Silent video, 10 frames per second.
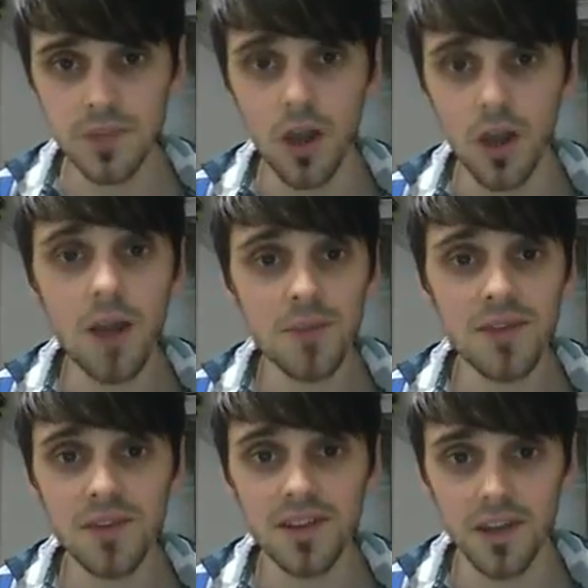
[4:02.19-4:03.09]
I'm
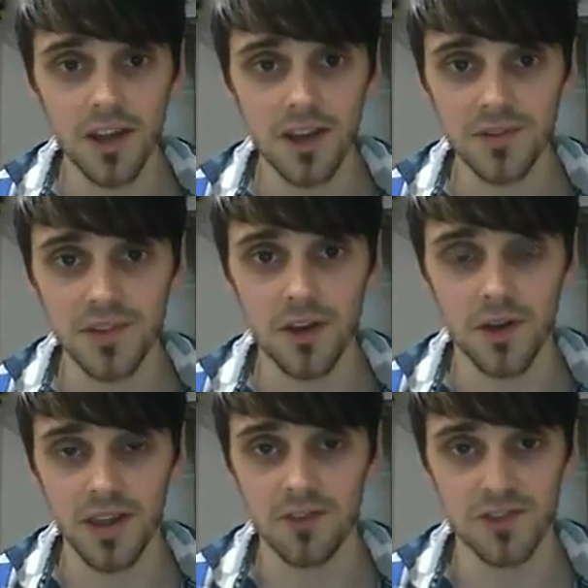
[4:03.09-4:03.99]
living the
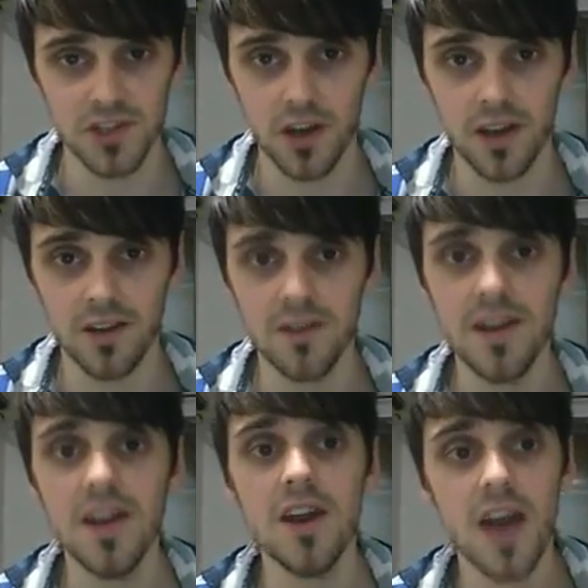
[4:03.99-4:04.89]
lifestyle here in
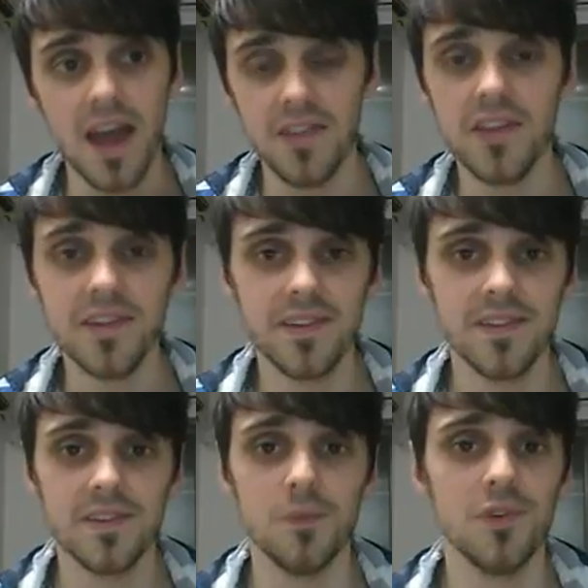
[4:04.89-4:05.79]
China, and this
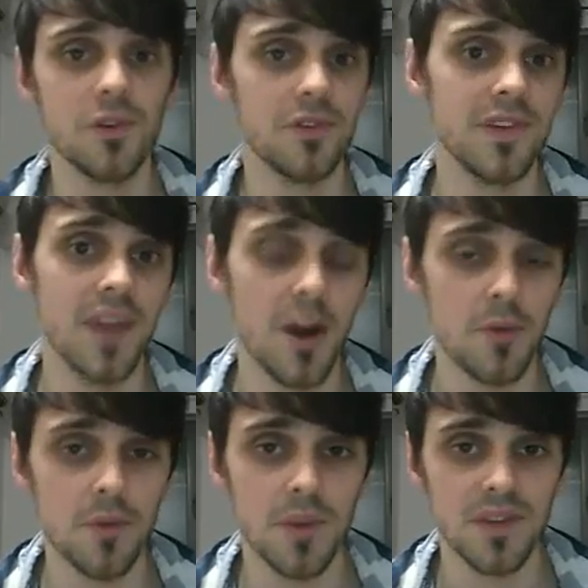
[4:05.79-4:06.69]
system is obviously
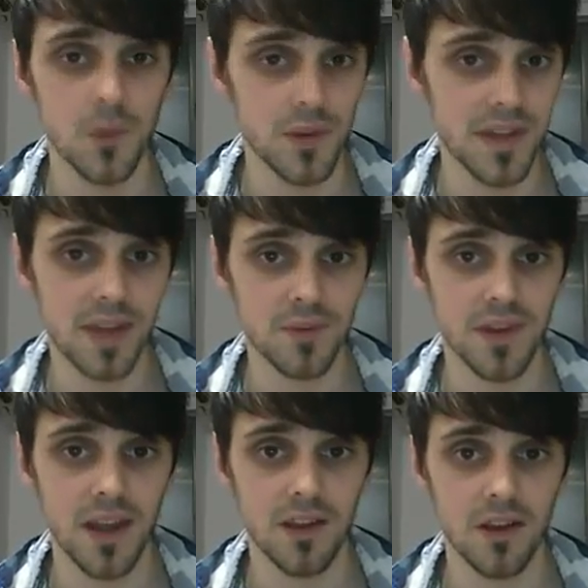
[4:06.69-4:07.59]
helping me to adapt
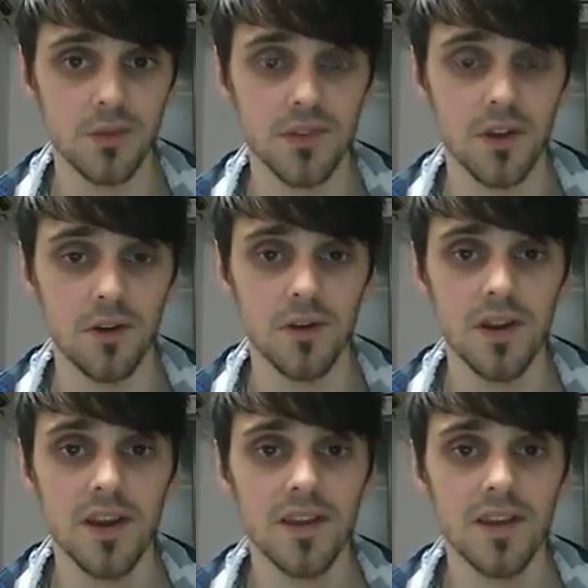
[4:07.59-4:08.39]
to that lifestyle.